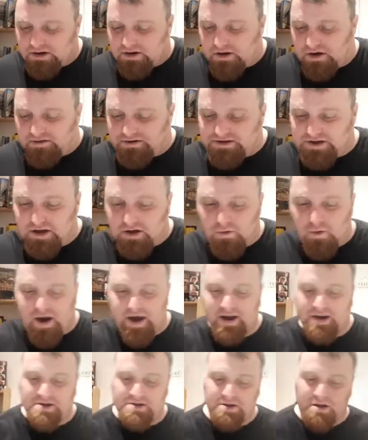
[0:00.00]
Obviously,
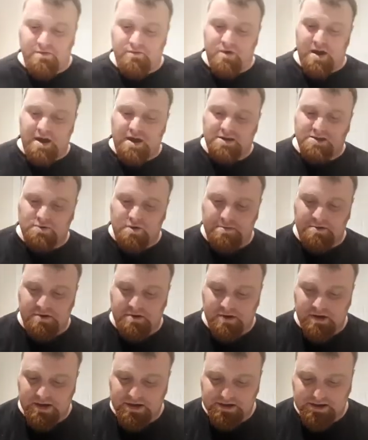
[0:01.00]
your range
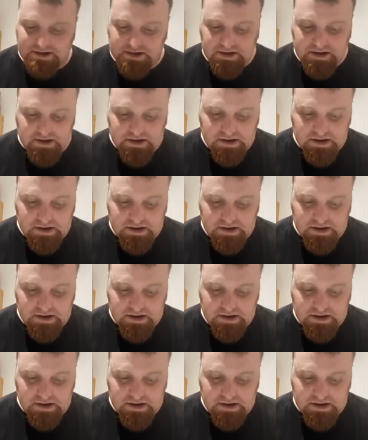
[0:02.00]
weapon list